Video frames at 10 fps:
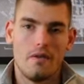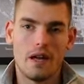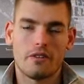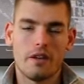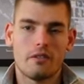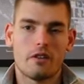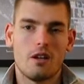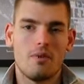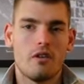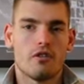Next thing is
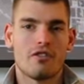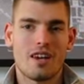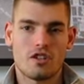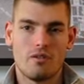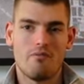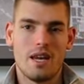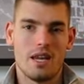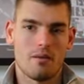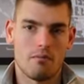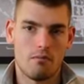going to be your session
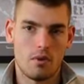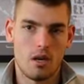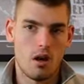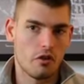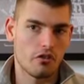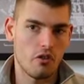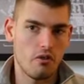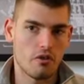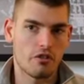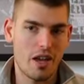medium. So
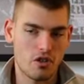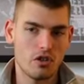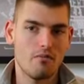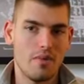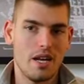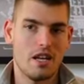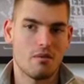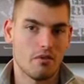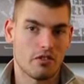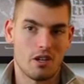your session
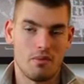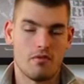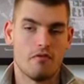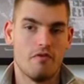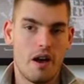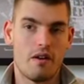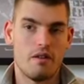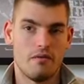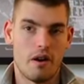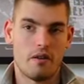medium is going to be
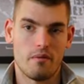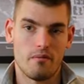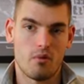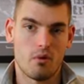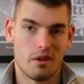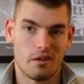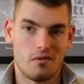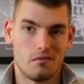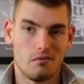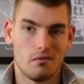very, very
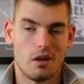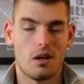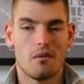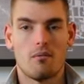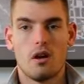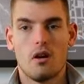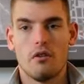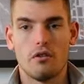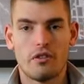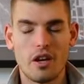important.
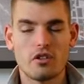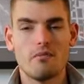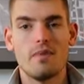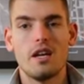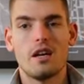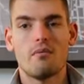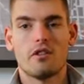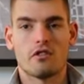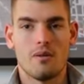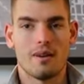Your session medium
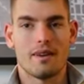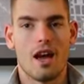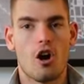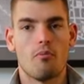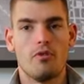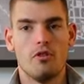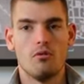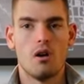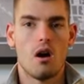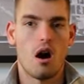is going to help
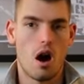you